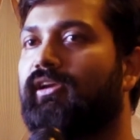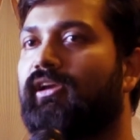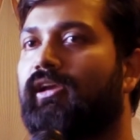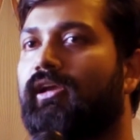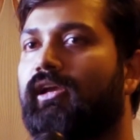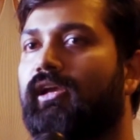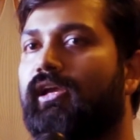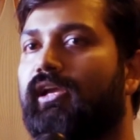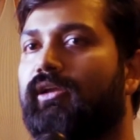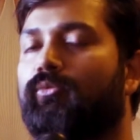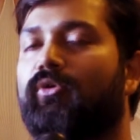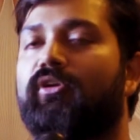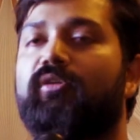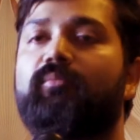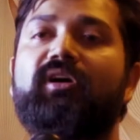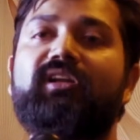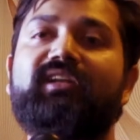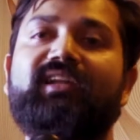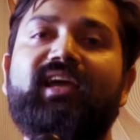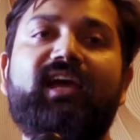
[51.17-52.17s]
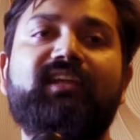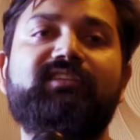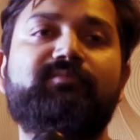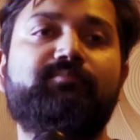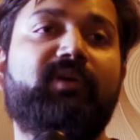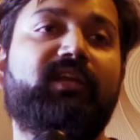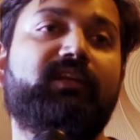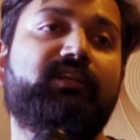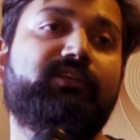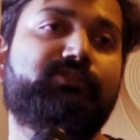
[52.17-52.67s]
In one of my dad's
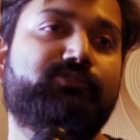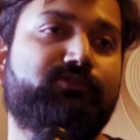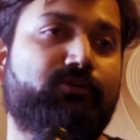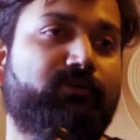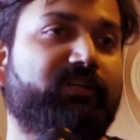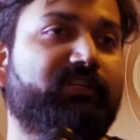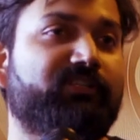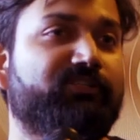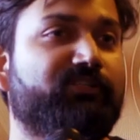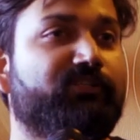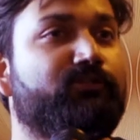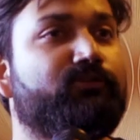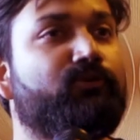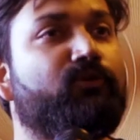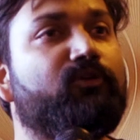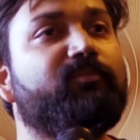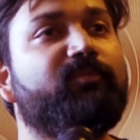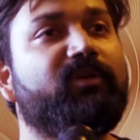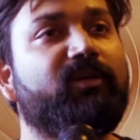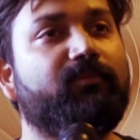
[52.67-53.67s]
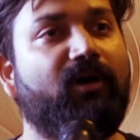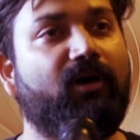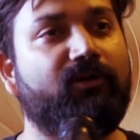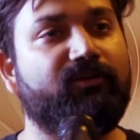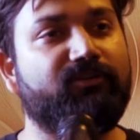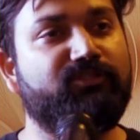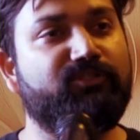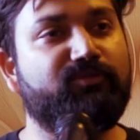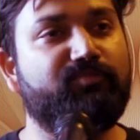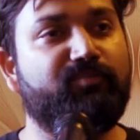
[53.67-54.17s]
many stories, he told me
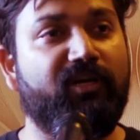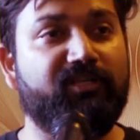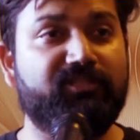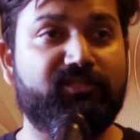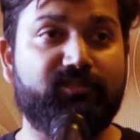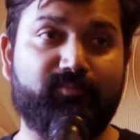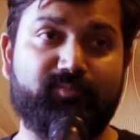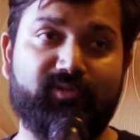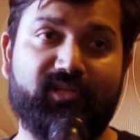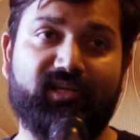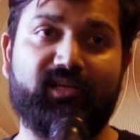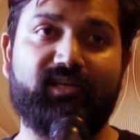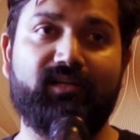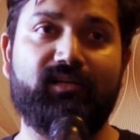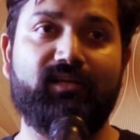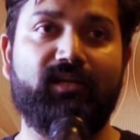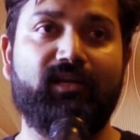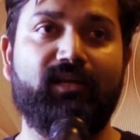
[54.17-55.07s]
about a special plane.